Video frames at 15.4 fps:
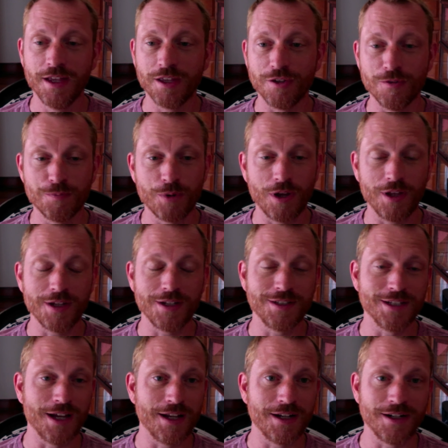You've probably
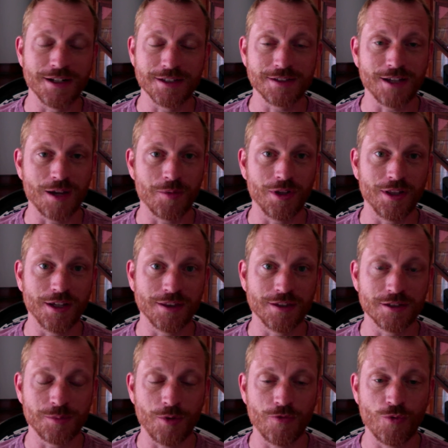done an assignment like this
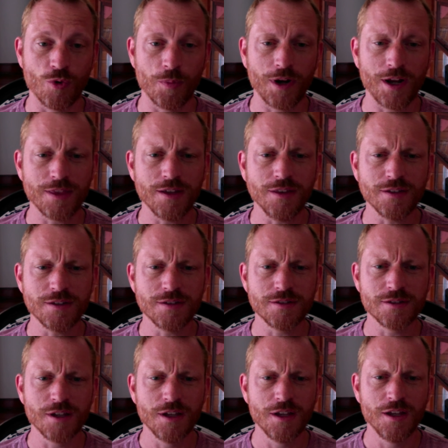before, but I think this is